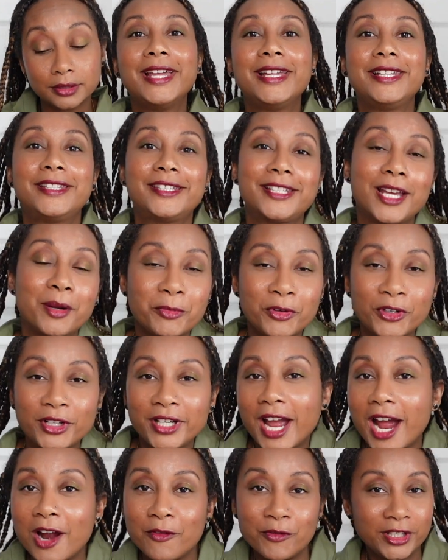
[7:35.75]
In summary,
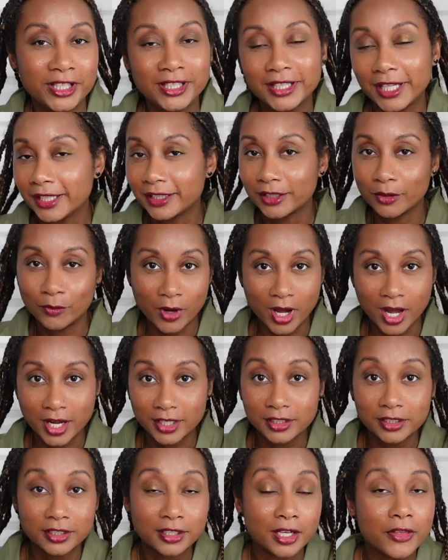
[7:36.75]
I really like the
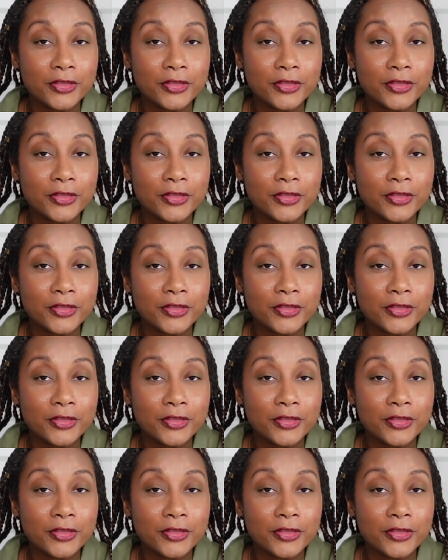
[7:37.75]
watch.